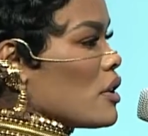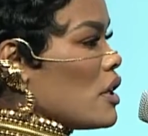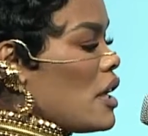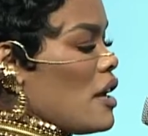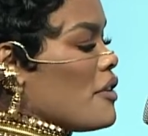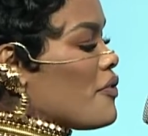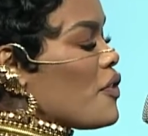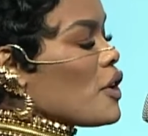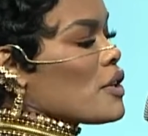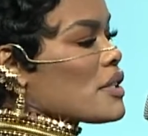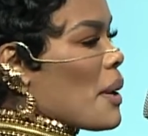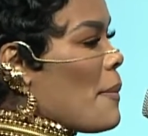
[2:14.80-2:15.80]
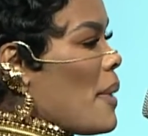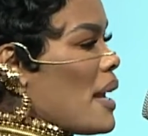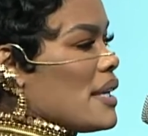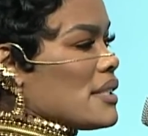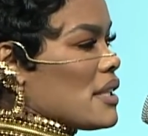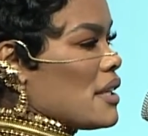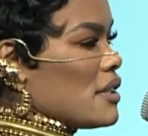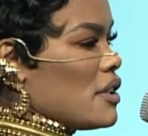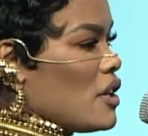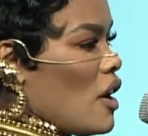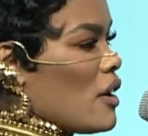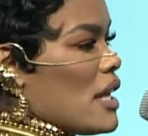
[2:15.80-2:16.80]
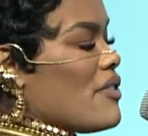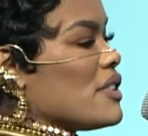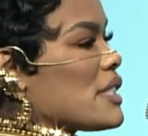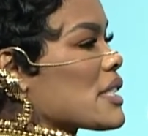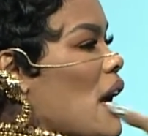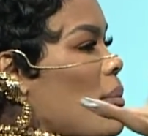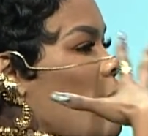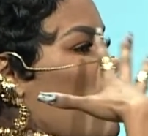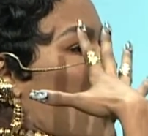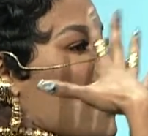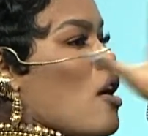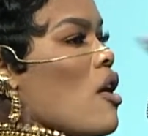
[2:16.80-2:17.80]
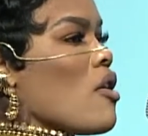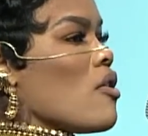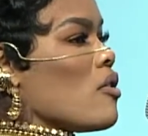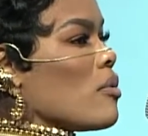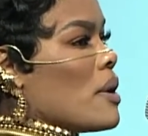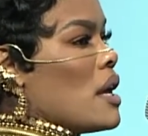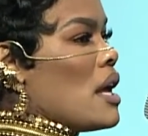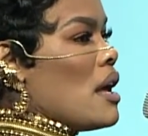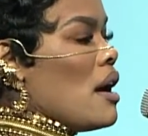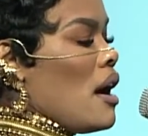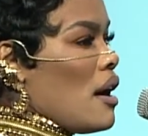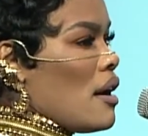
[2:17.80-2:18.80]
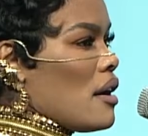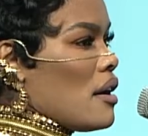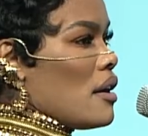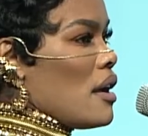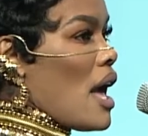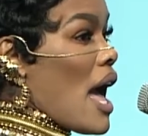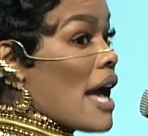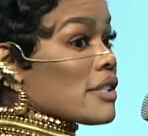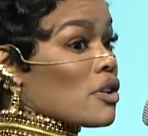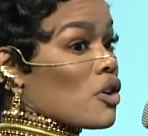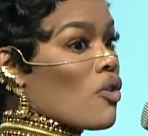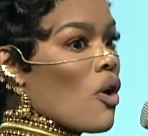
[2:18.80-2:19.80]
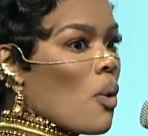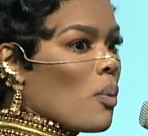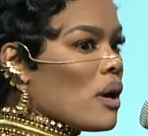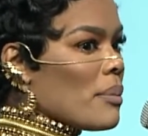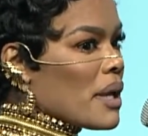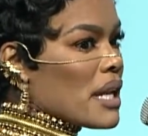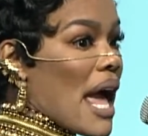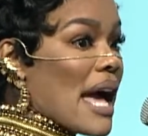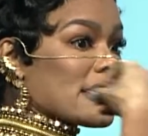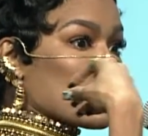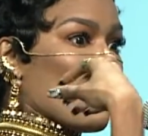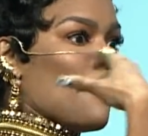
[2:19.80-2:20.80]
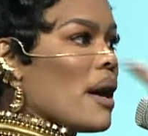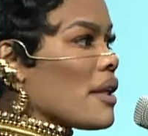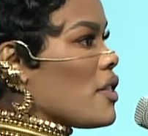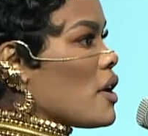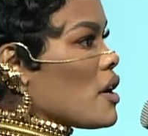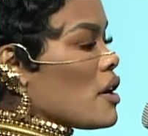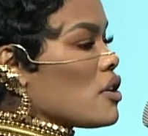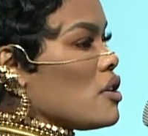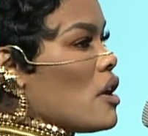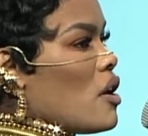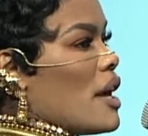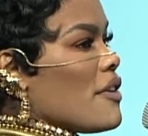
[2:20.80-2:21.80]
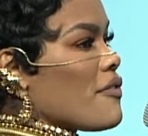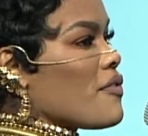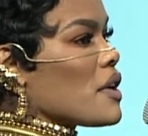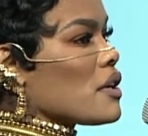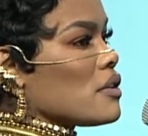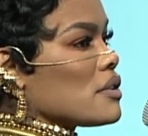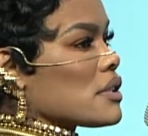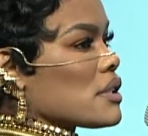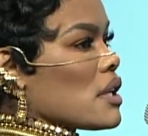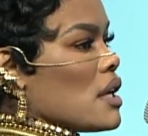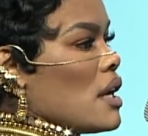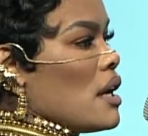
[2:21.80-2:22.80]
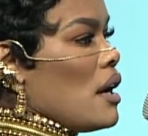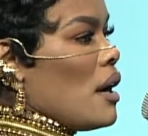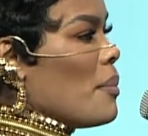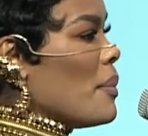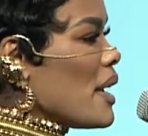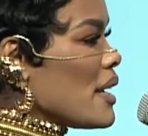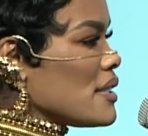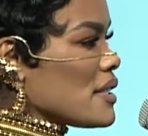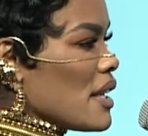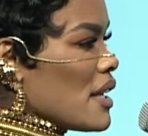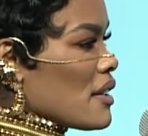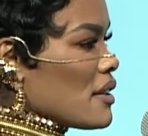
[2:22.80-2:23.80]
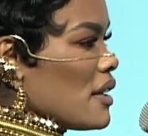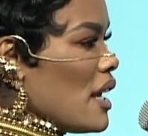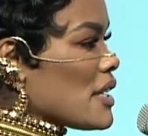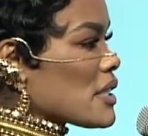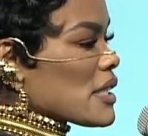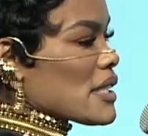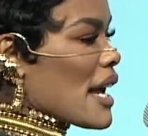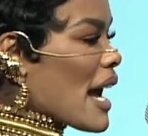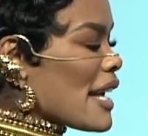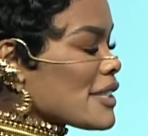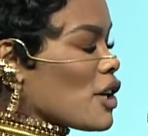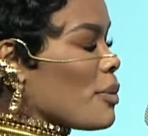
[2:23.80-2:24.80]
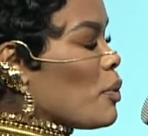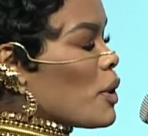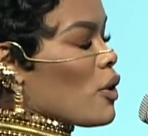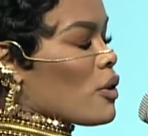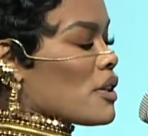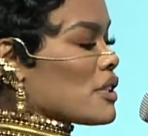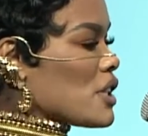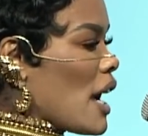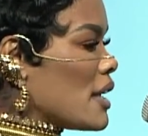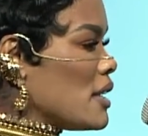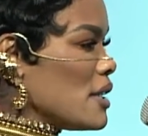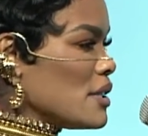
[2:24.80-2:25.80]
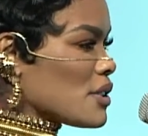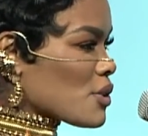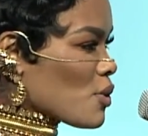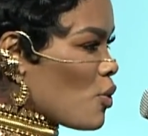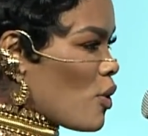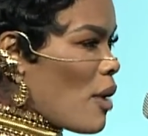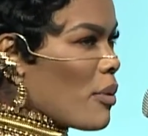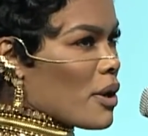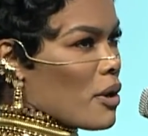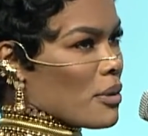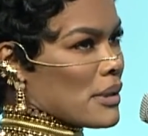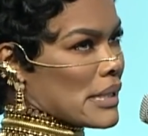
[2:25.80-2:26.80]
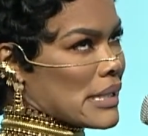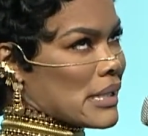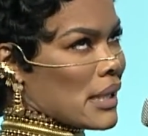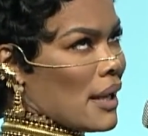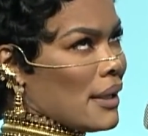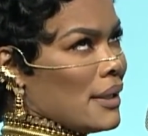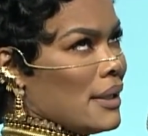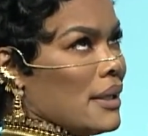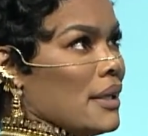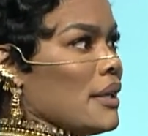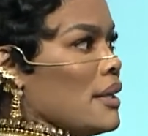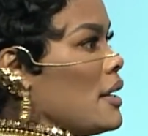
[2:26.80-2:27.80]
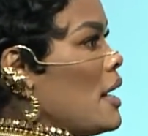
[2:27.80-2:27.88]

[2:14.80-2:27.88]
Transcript: it feels amazing. You know, even just coming back home, as a grown woman, as a mother, you know, it feels amazing. It's just like I still want to go to the Chinese store. I want to go to the deli.